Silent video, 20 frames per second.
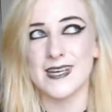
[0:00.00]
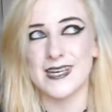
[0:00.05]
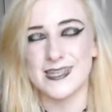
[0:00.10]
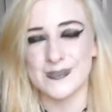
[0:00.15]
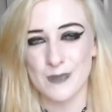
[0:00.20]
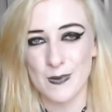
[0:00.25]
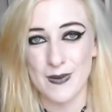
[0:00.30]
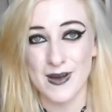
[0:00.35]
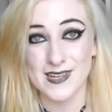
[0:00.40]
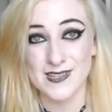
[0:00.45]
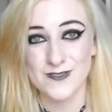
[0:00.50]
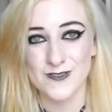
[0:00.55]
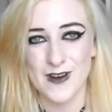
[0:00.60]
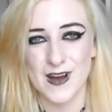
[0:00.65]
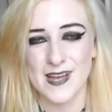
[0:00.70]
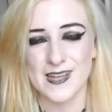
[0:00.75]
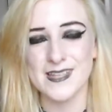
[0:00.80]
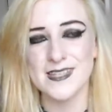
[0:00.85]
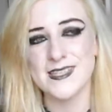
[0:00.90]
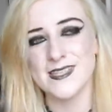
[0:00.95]
is my best
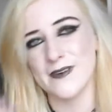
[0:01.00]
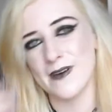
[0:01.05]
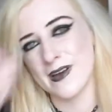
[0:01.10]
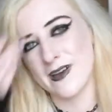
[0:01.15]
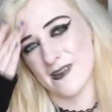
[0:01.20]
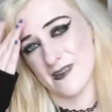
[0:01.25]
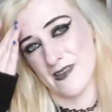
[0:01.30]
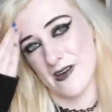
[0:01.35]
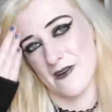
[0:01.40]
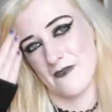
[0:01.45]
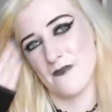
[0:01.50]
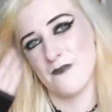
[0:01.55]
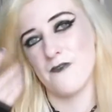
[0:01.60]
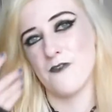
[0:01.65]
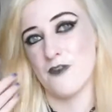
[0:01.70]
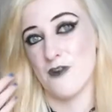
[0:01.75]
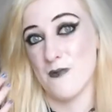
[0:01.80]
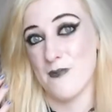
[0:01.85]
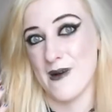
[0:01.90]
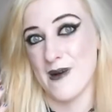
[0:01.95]
friend, so I got that
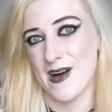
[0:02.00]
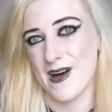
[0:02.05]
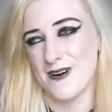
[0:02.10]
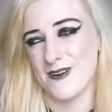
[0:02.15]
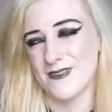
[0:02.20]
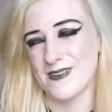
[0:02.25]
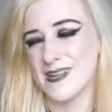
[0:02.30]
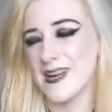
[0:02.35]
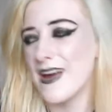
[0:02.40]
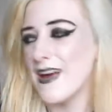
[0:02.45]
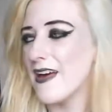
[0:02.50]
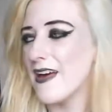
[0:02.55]
for £1.